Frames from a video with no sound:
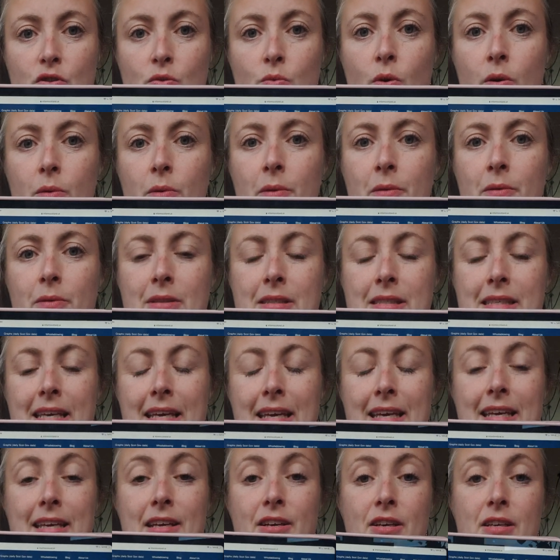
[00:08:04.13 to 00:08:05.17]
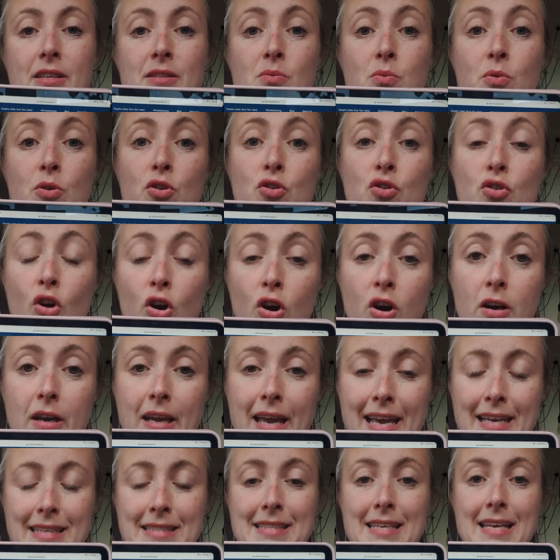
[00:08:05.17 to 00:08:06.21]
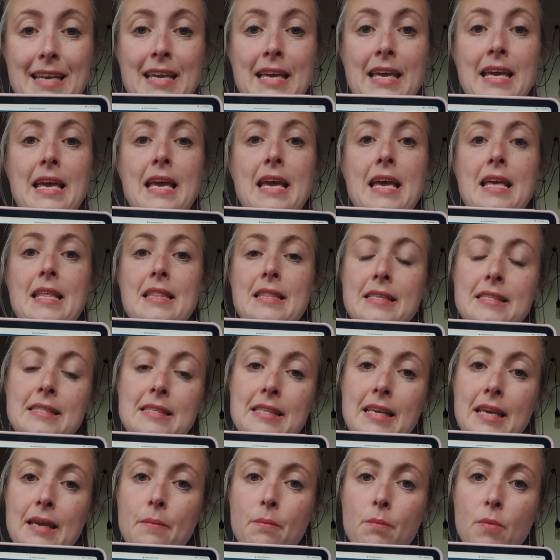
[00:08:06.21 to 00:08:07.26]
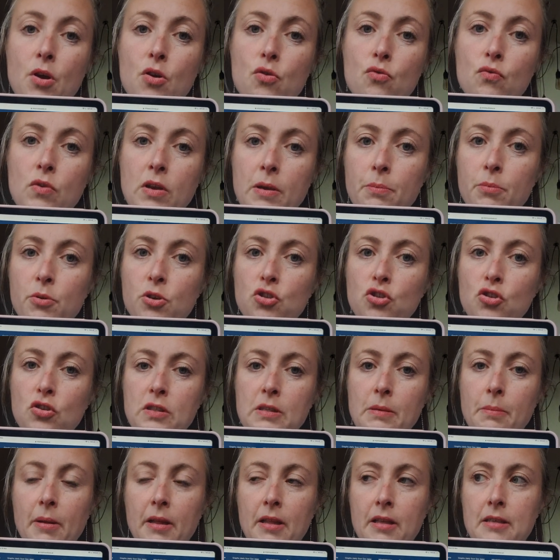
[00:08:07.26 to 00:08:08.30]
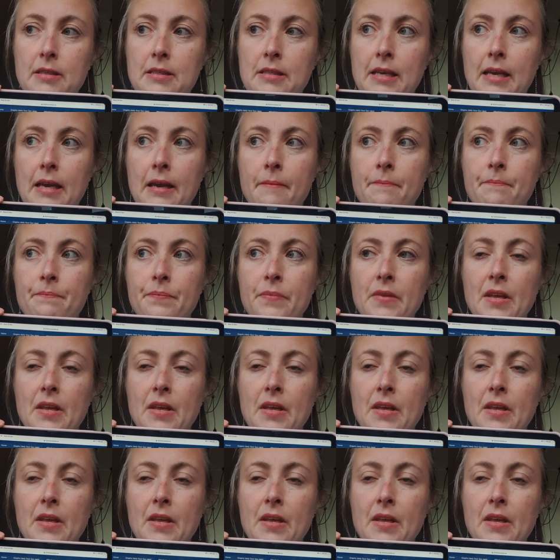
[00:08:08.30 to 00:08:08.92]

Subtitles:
So what we're seeing here is we're not getting the same reproducibility